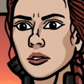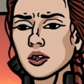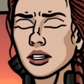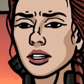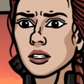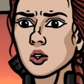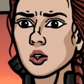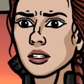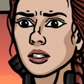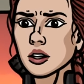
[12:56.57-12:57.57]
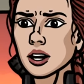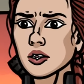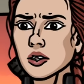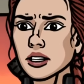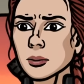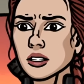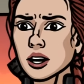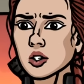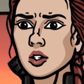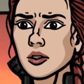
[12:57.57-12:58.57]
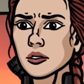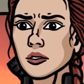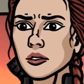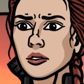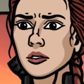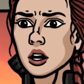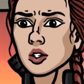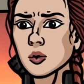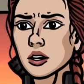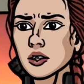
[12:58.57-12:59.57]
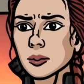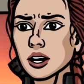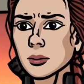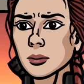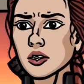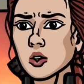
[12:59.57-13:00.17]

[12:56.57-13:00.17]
These murders are anything but natural. Undoing them may be the